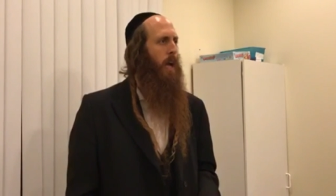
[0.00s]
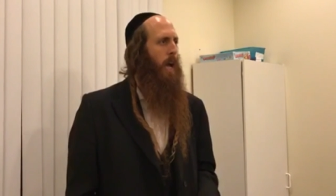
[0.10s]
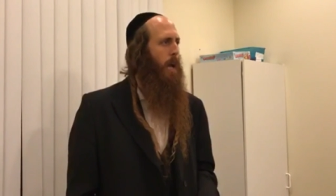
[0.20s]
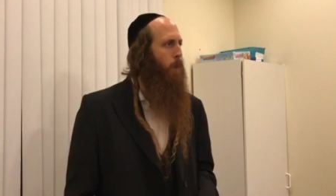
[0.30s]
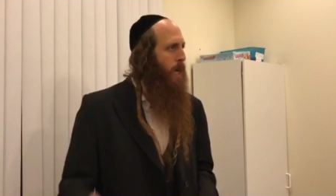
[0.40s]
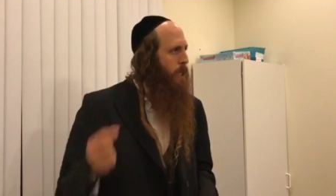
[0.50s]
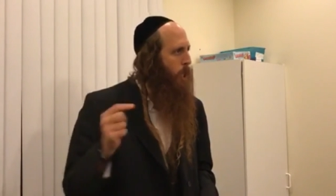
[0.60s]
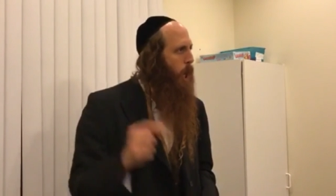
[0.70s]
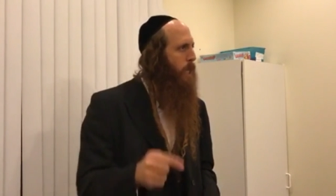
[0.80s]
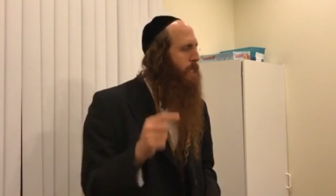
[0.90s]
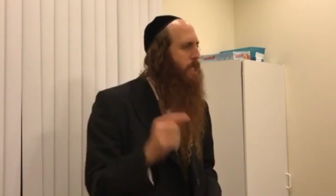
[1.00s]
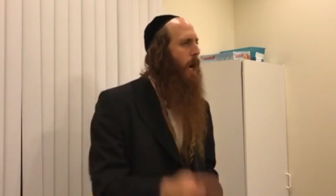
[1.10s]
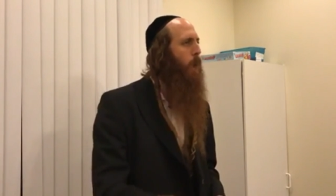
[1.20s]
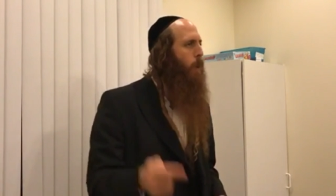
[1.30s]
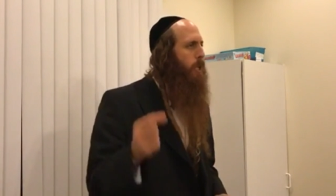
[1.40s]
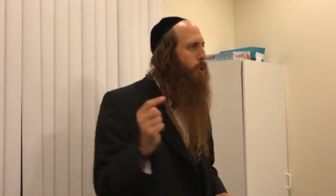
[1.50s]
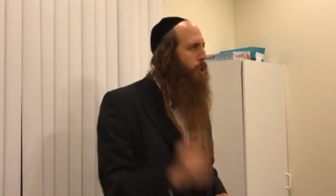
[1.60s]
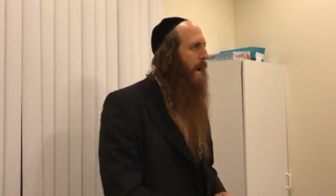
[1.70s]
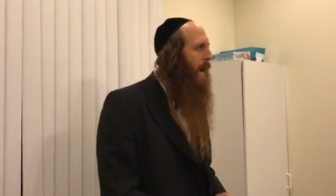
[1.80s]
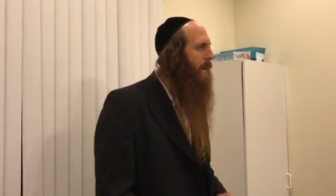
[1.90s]
And when your soul will
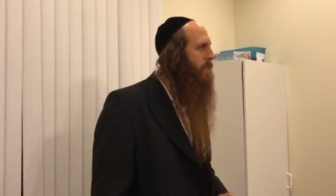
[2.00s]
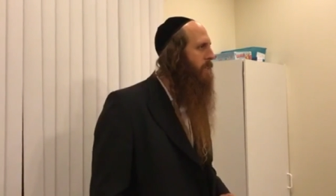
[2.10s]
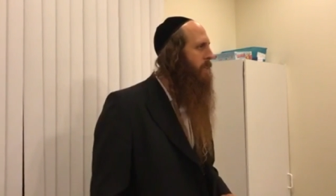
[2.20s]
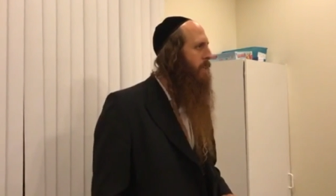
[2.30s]
shine,